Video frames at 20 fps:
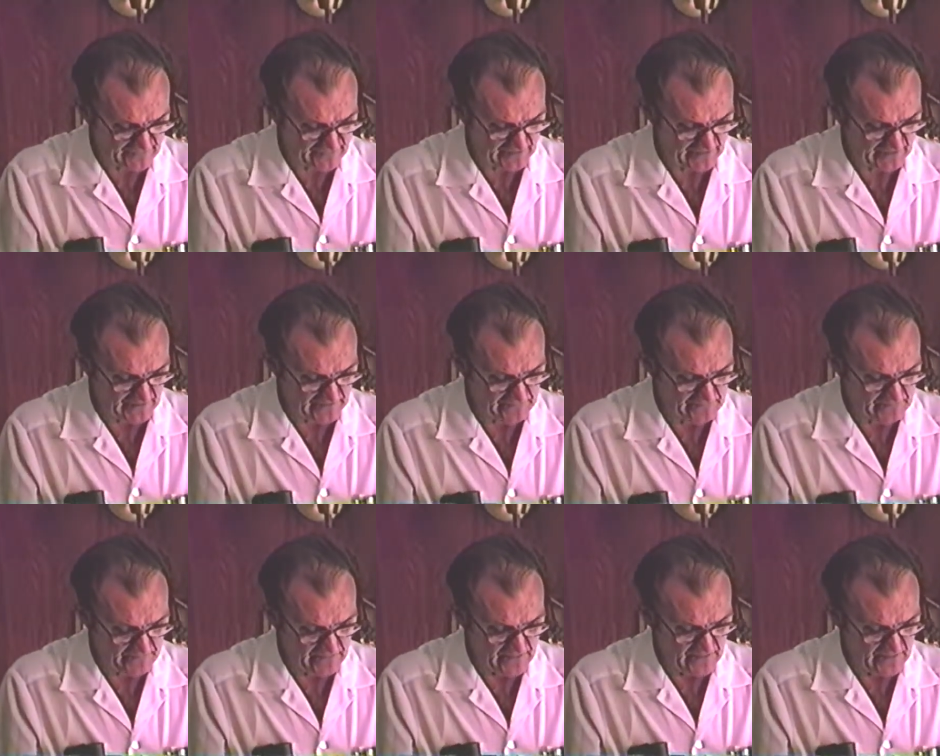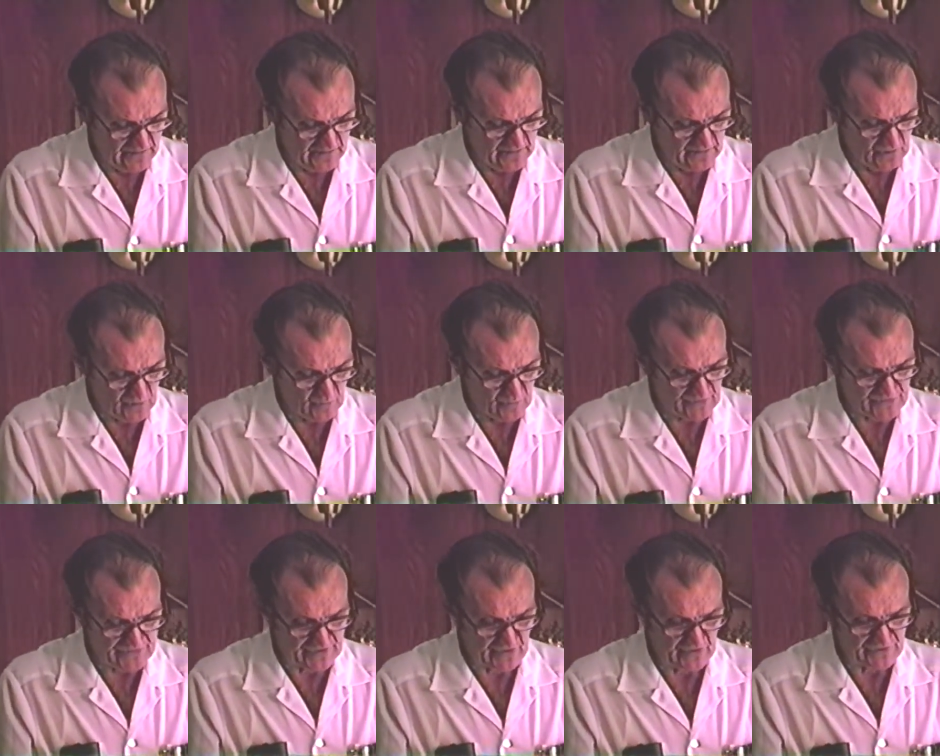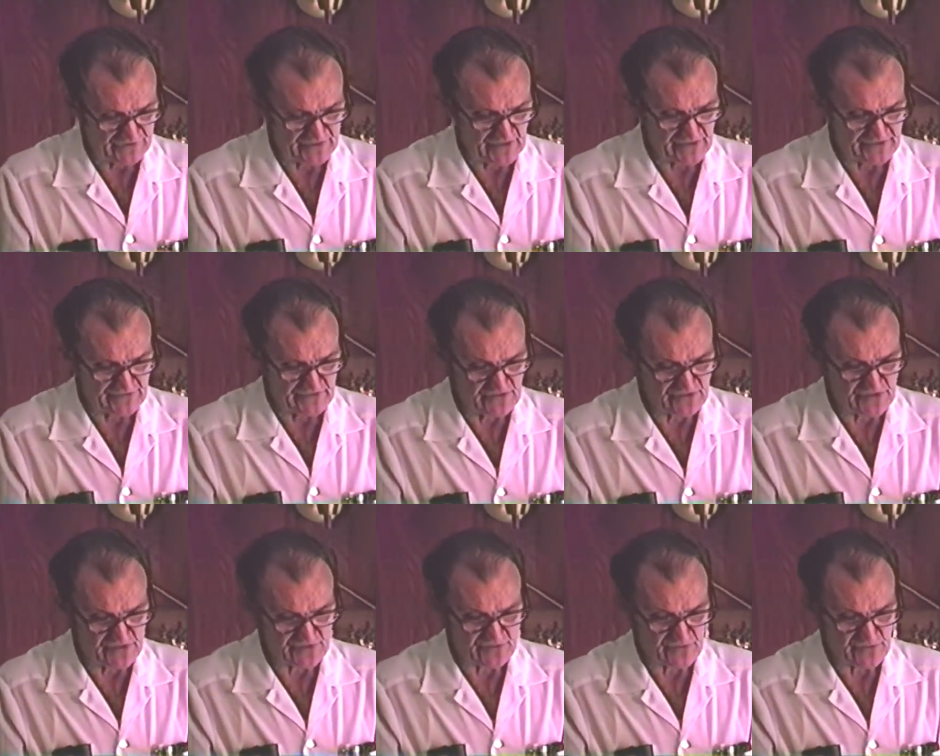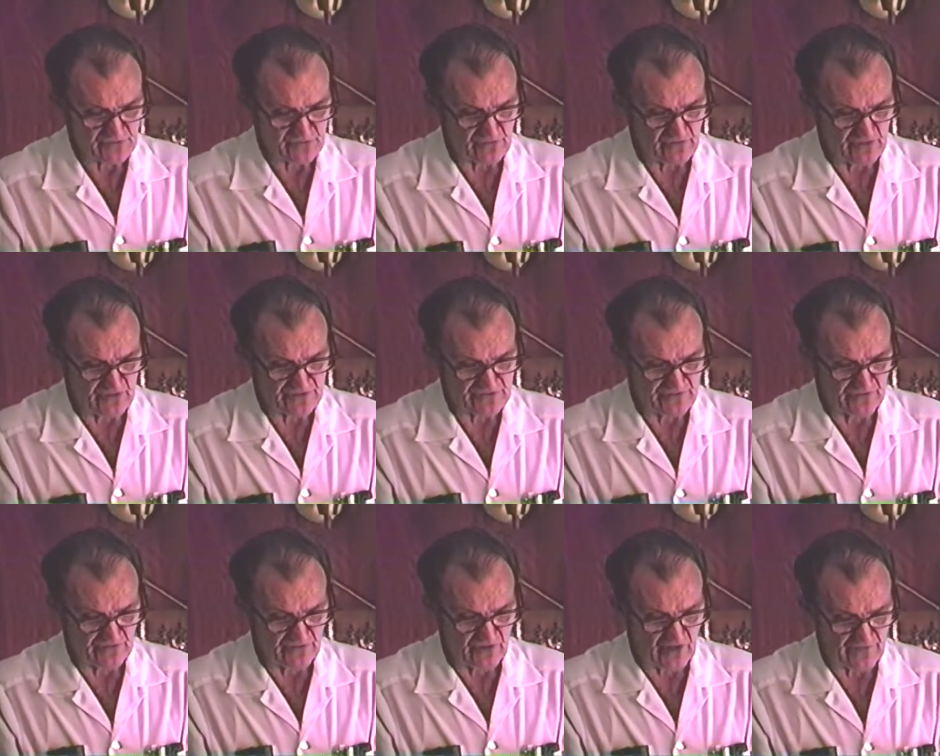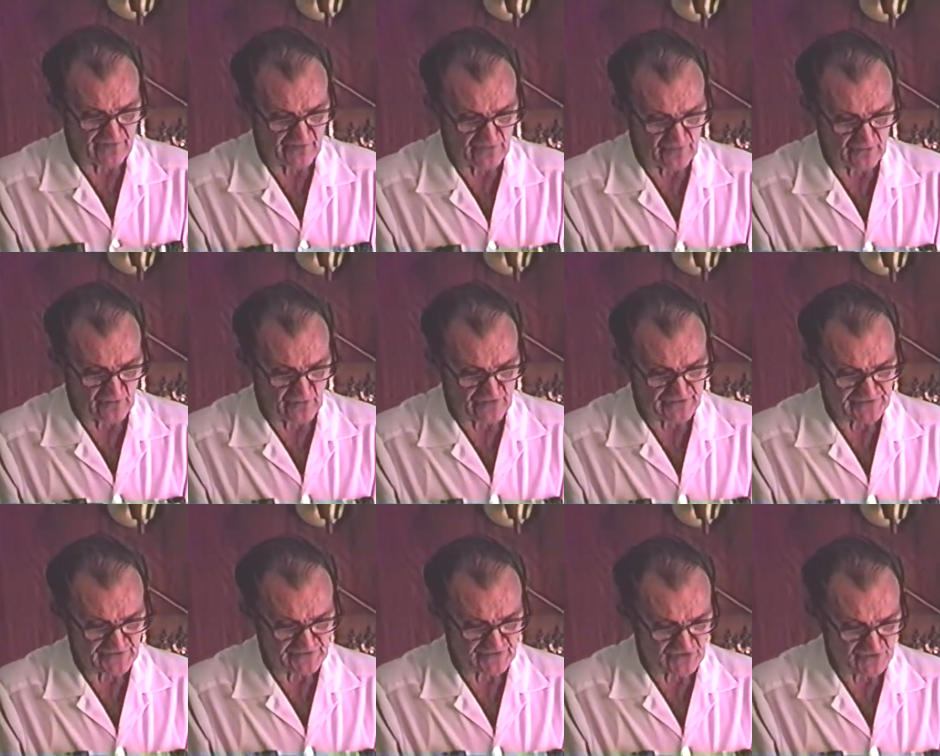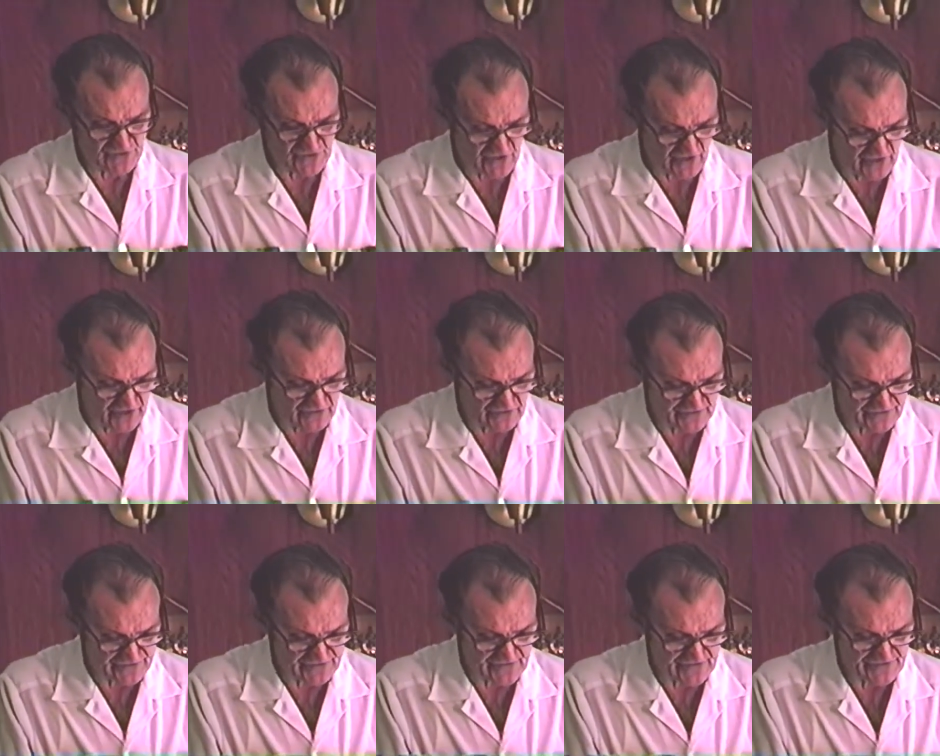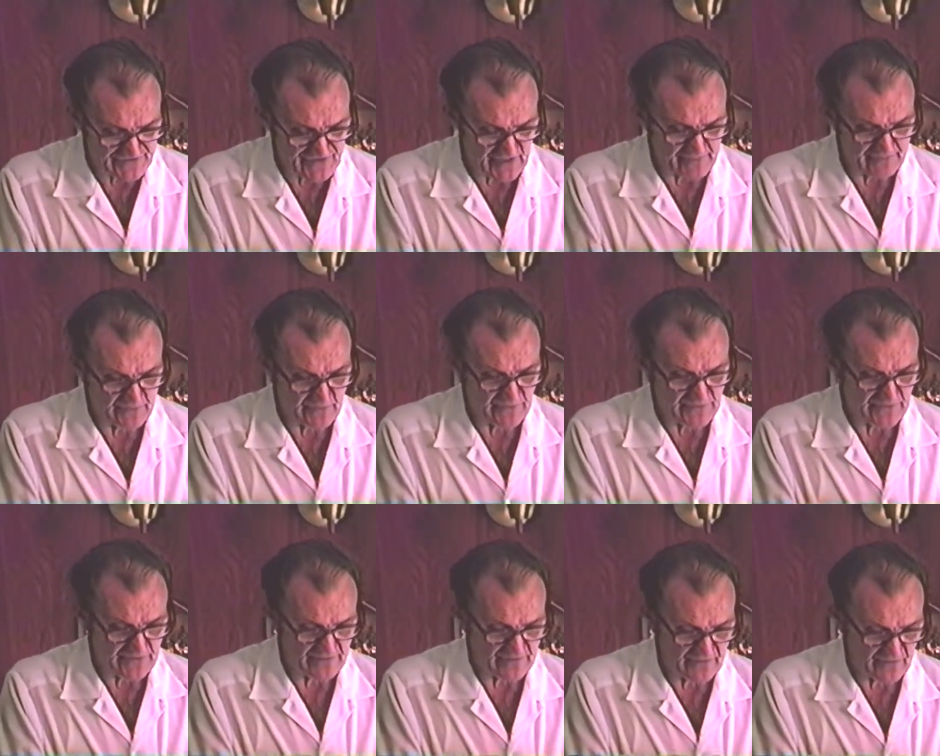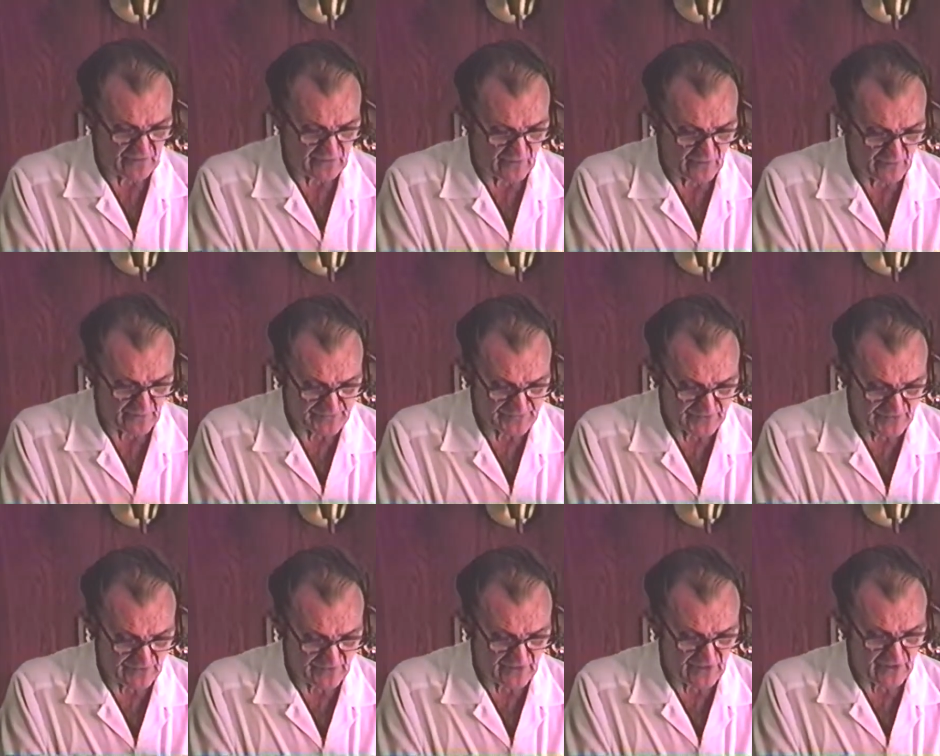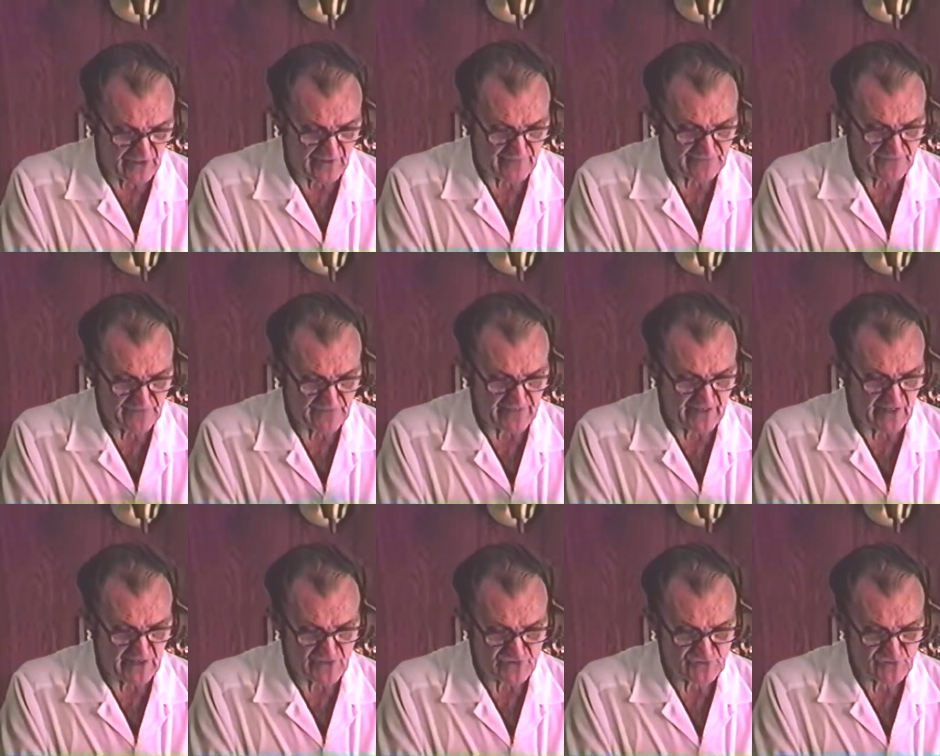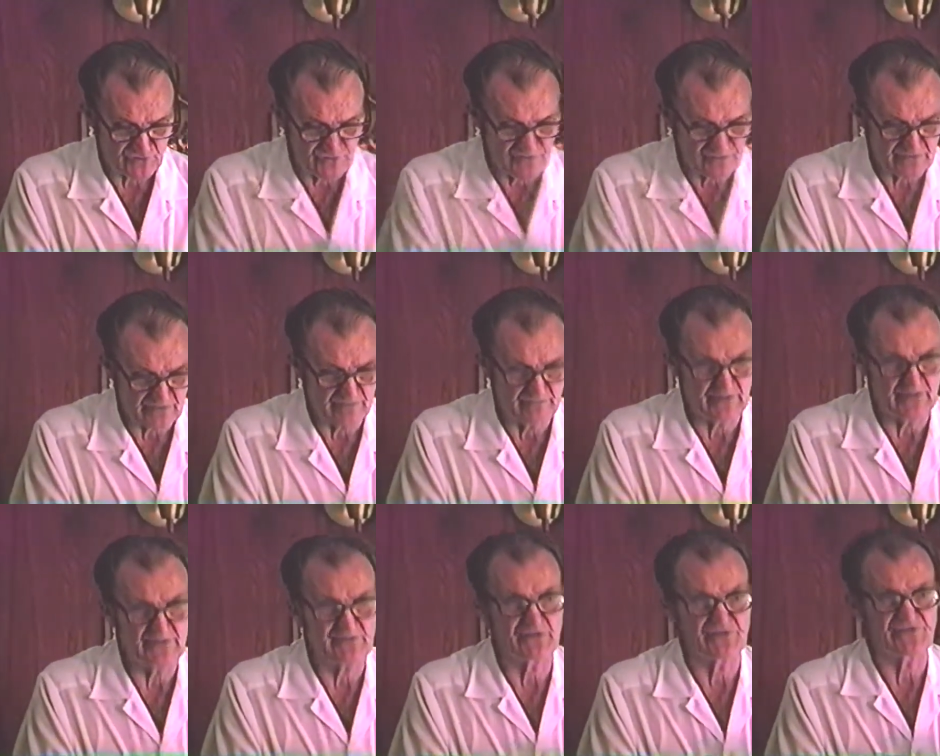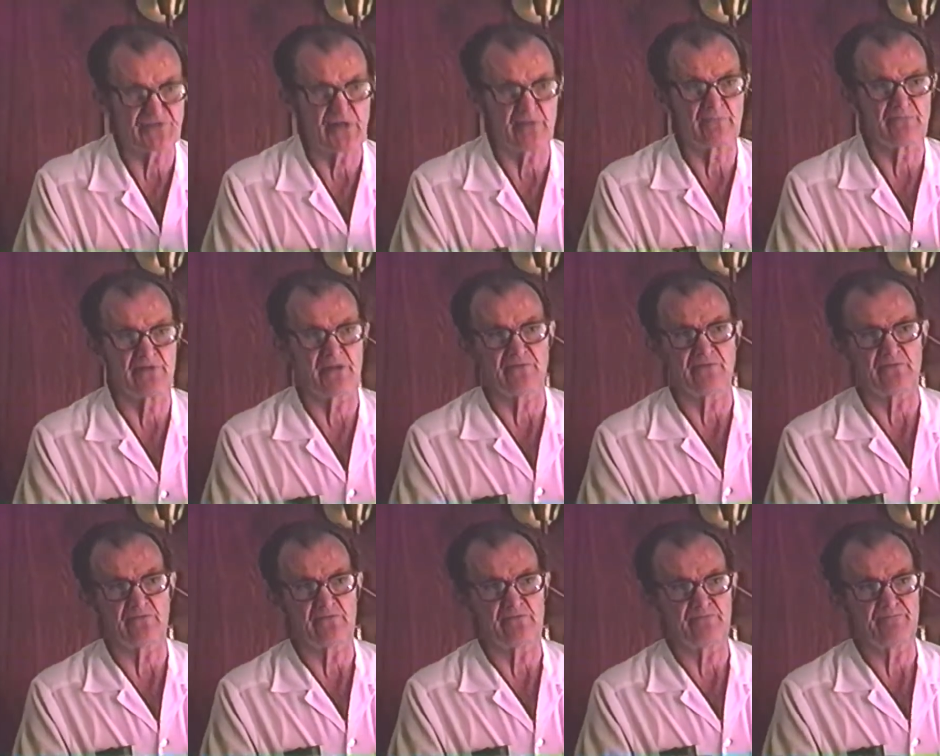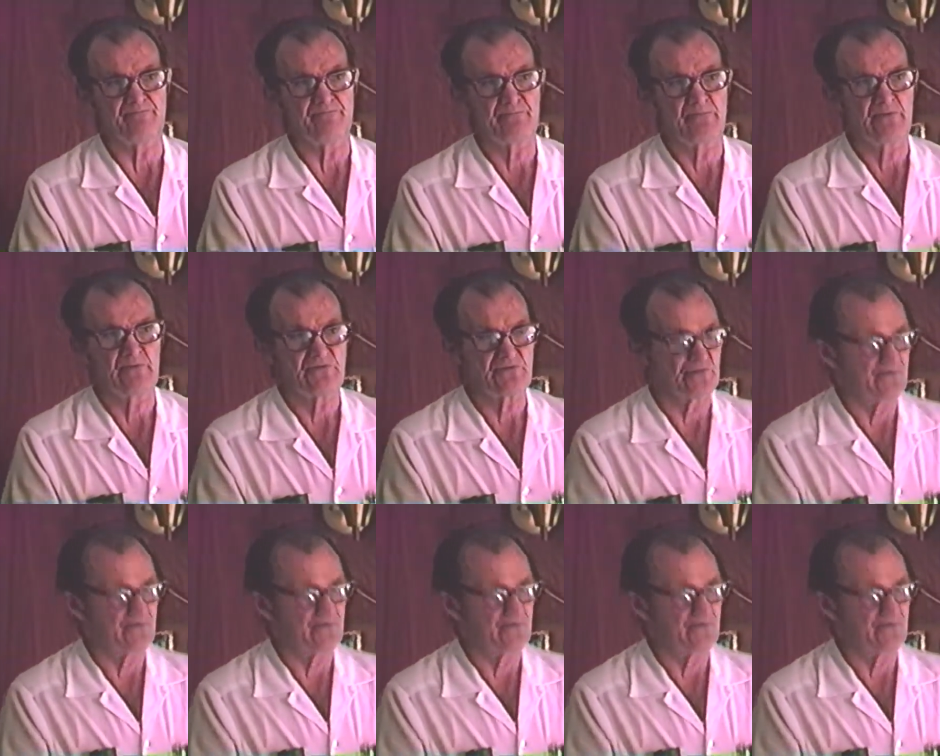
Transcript: there which tells us that Jesus Christ, the life of Christ as a child, is an example of what, of what the lives of our children can be at the same level. So